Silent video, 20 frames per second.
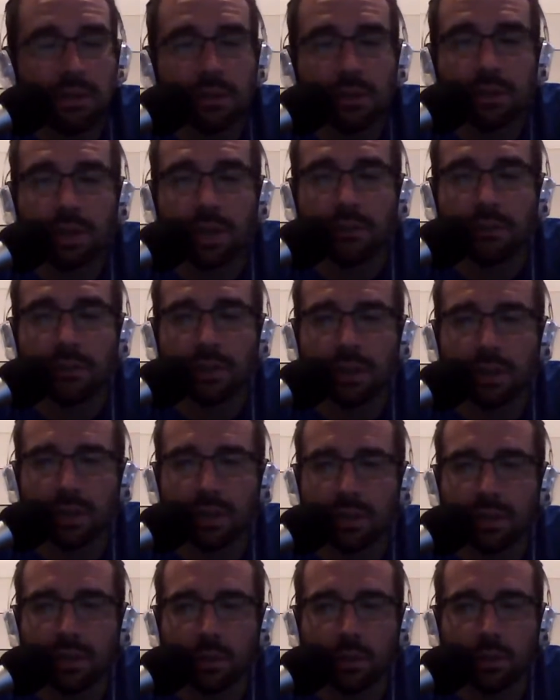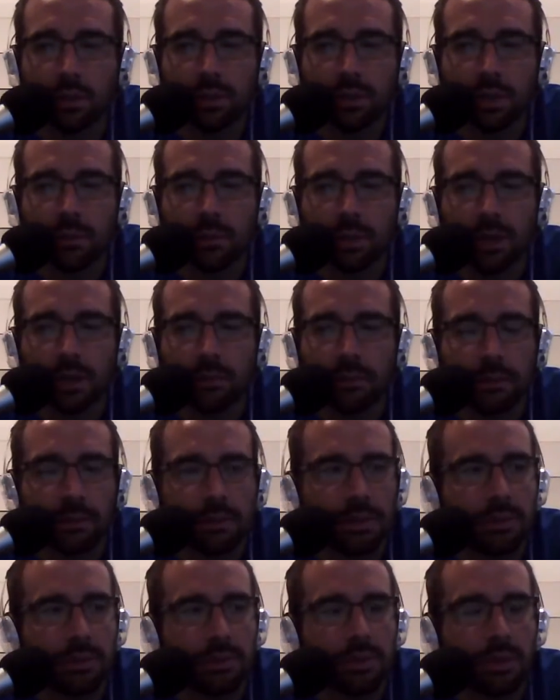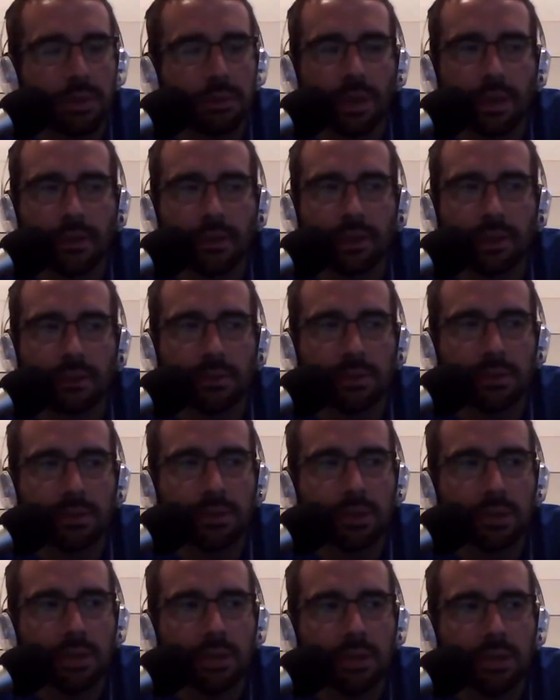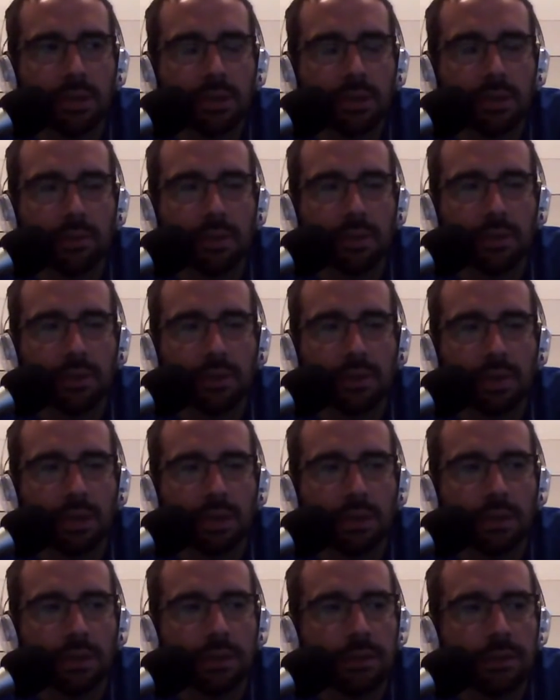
tied for the lead or 1 shot back, maybe 2 shots back. I think there was somebody who shot